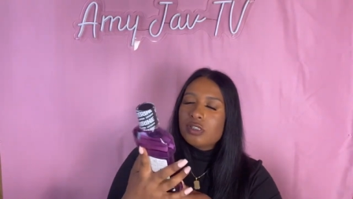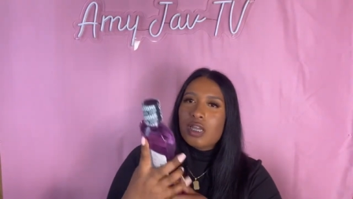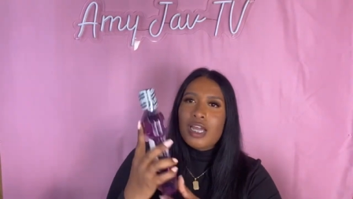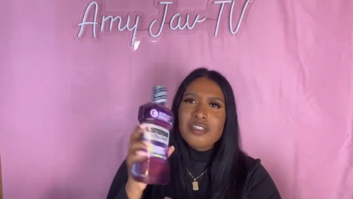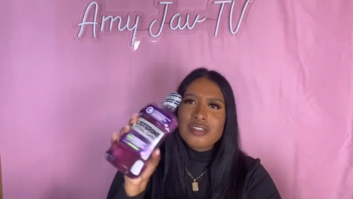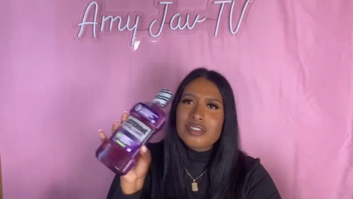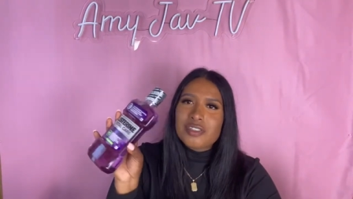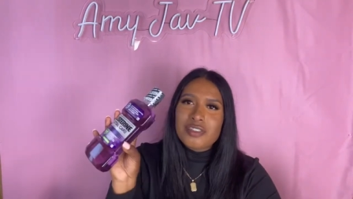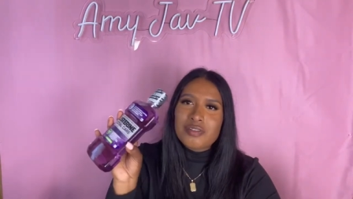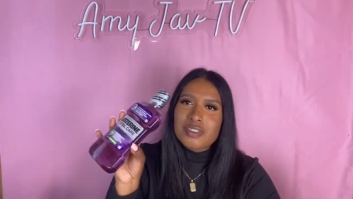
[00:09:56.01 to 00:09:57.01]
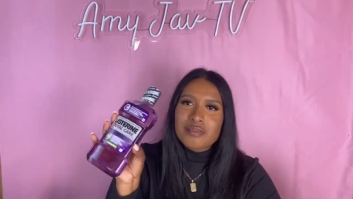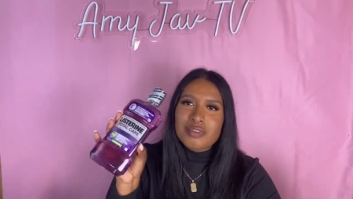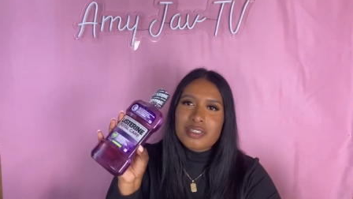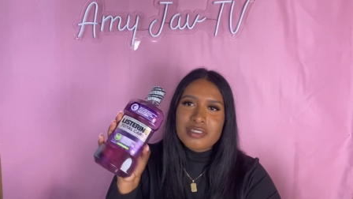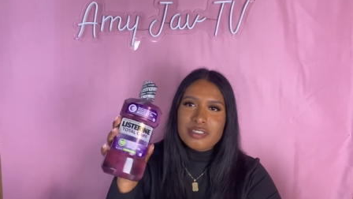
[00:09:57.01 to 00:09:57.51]
I just use this one
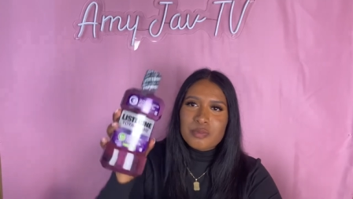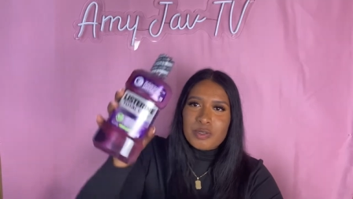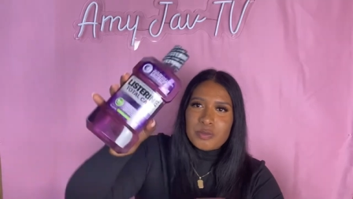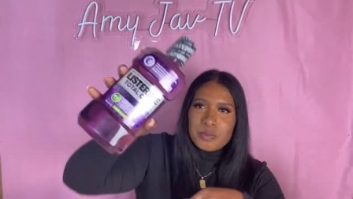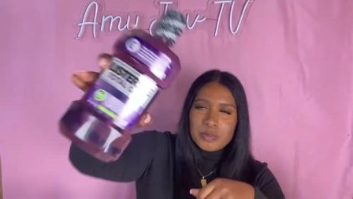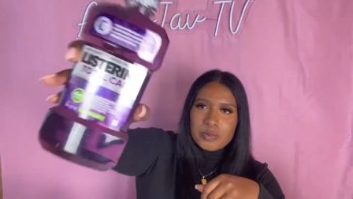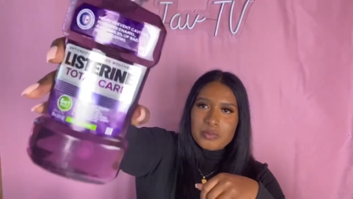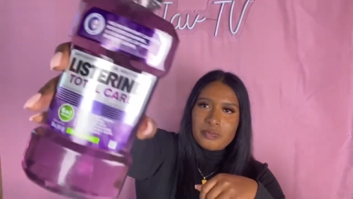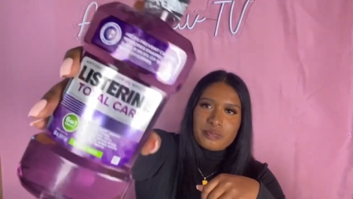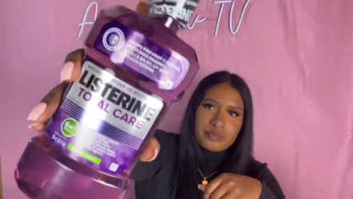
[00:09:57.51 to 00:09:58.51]
because it's purple